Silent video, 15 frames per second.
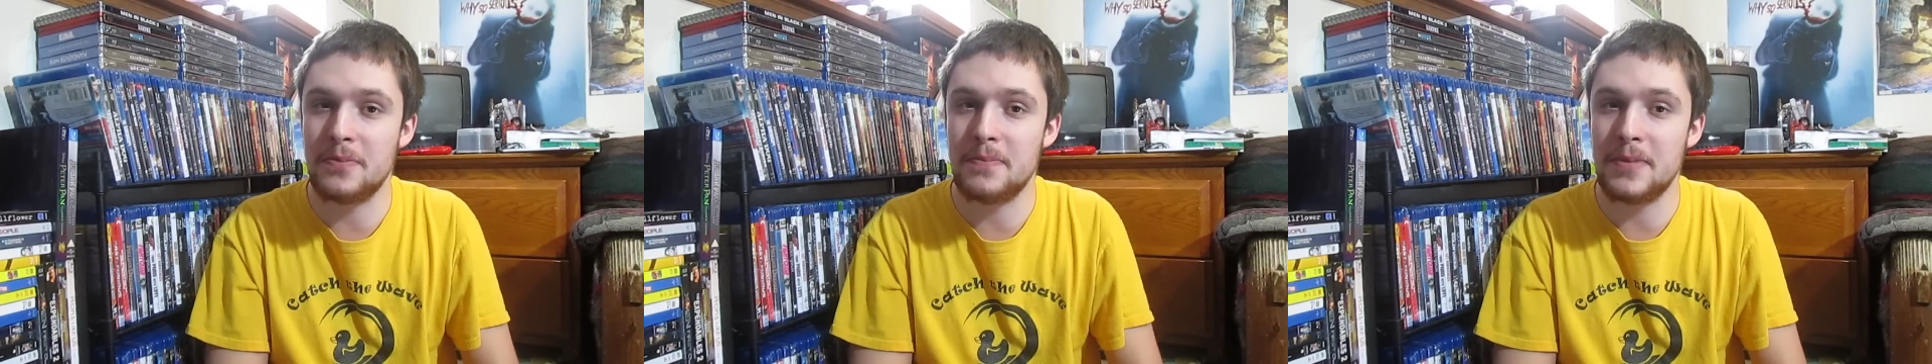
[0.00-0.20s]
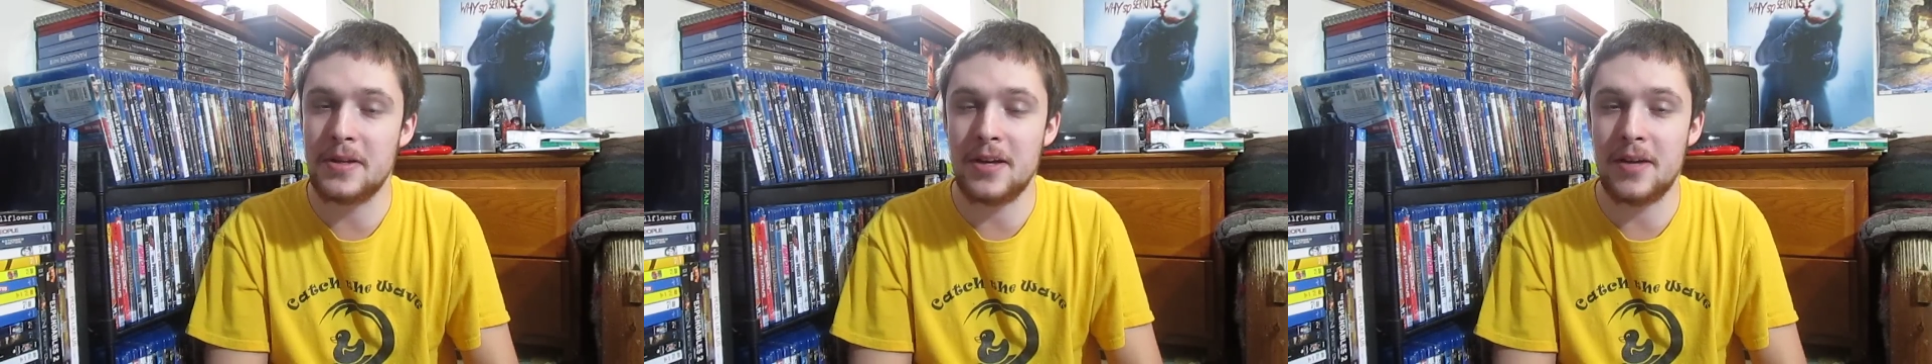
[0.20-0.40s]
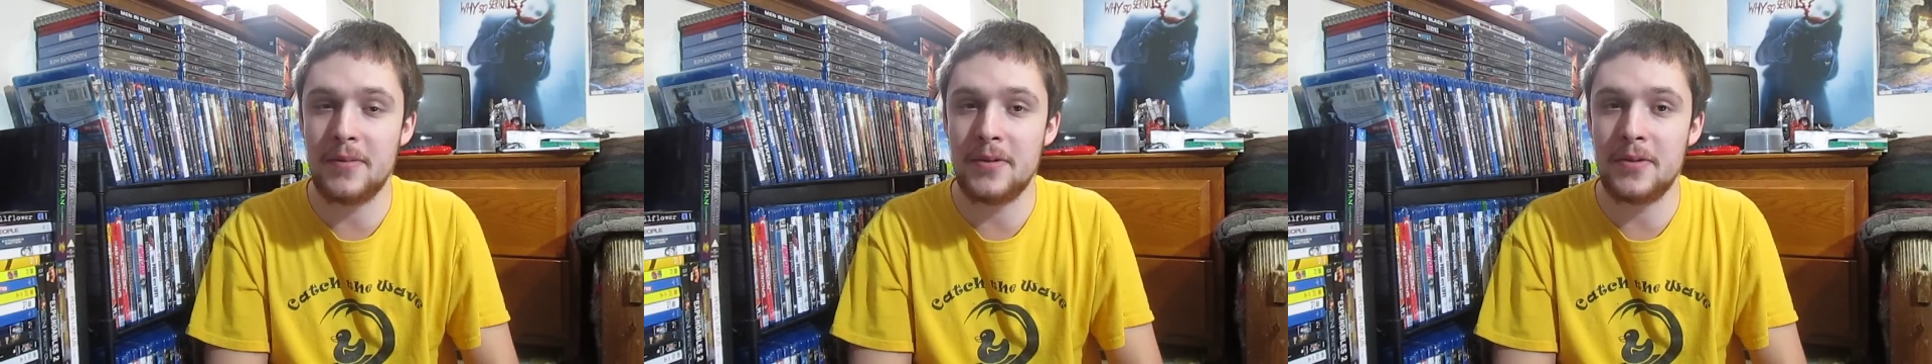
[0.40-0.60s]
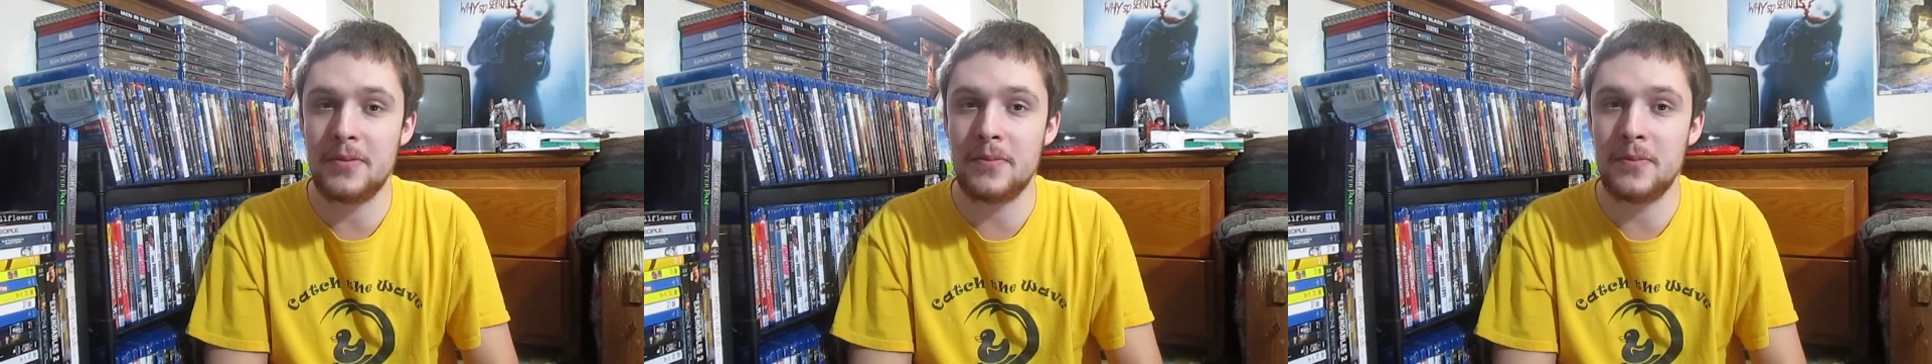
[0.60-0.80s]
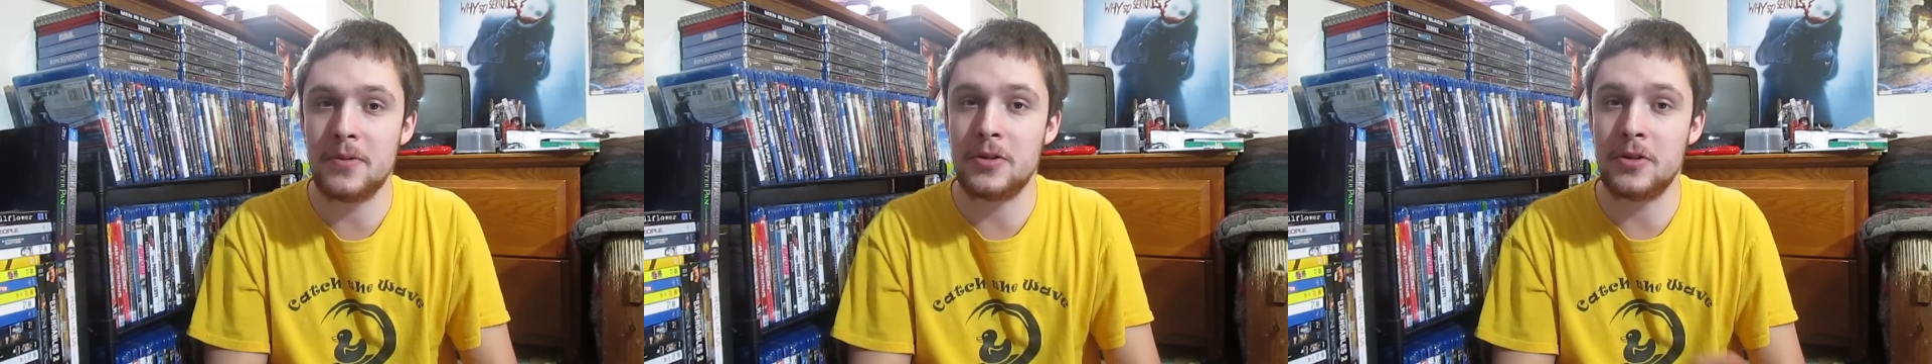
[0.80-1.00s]

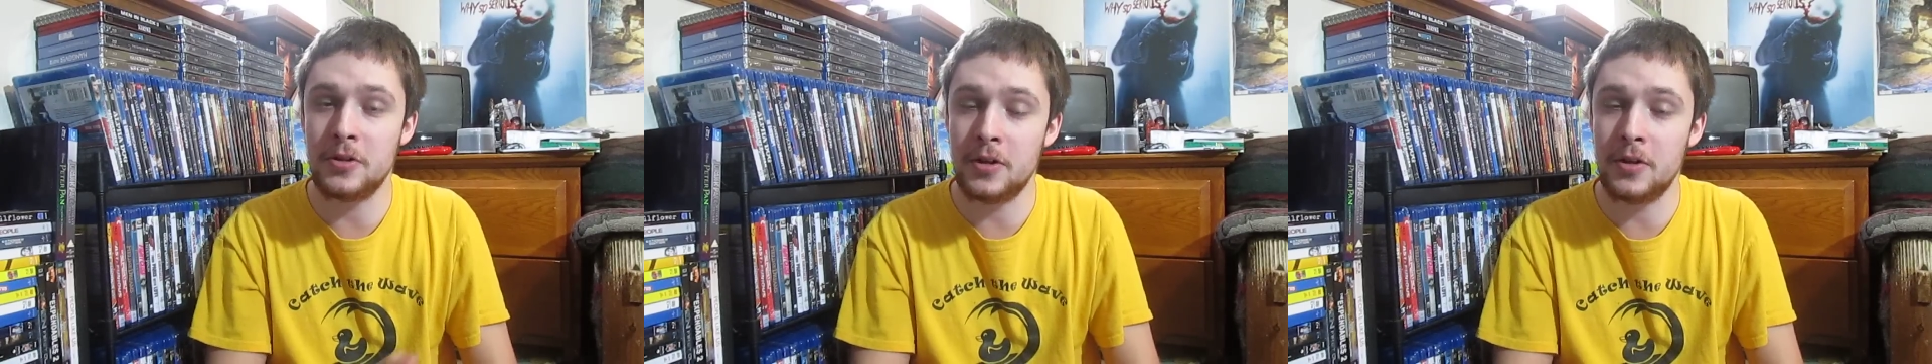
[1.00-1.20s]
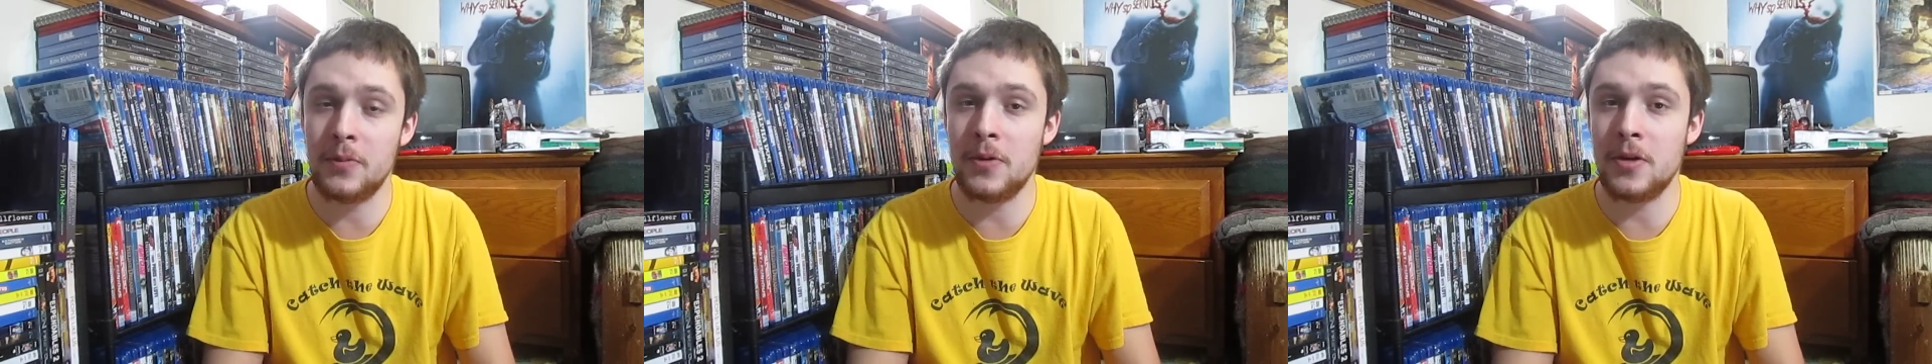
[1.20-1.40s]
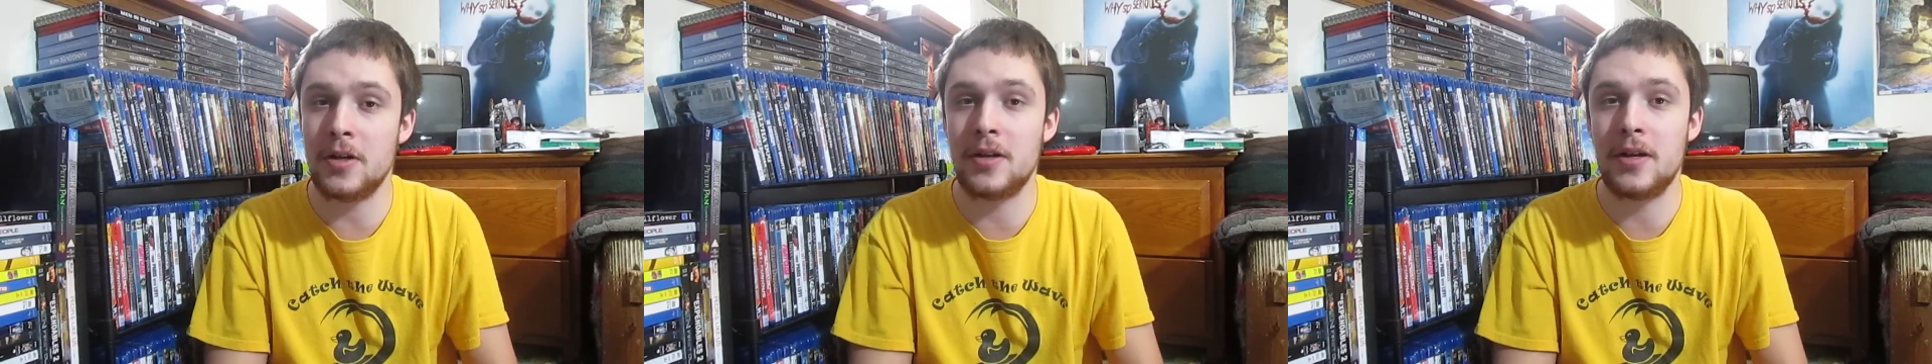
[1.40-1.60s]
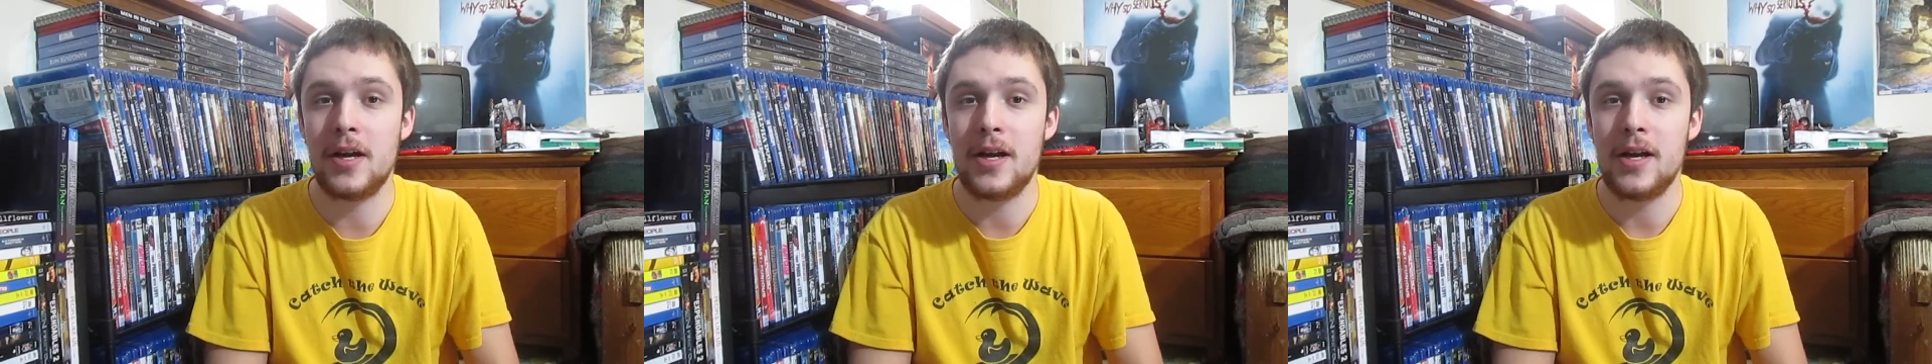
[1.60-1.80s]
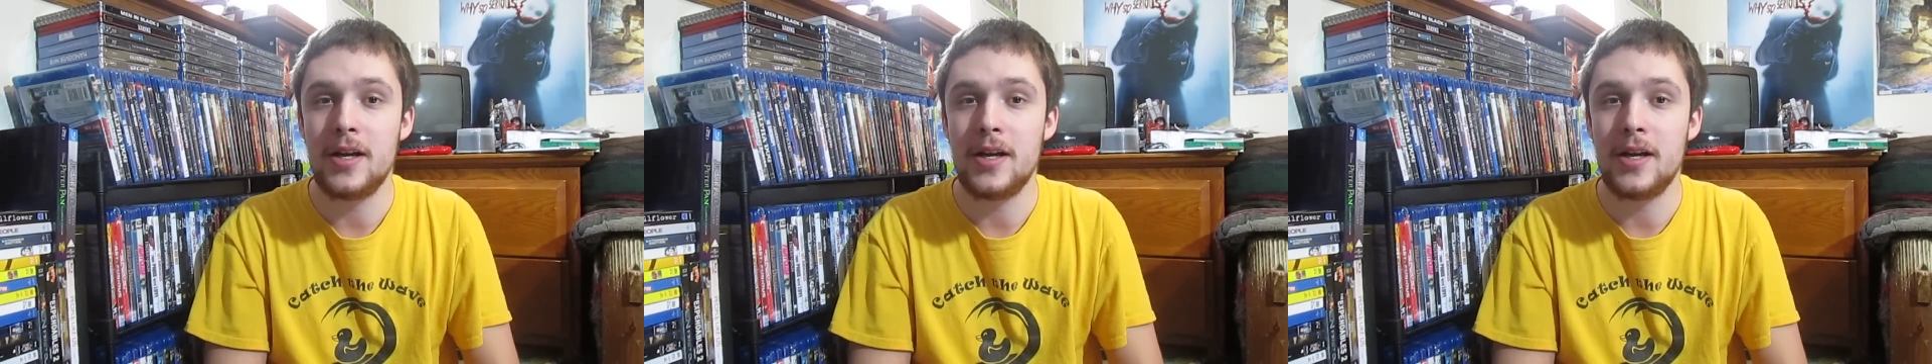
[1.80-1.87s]
becoming, turning one.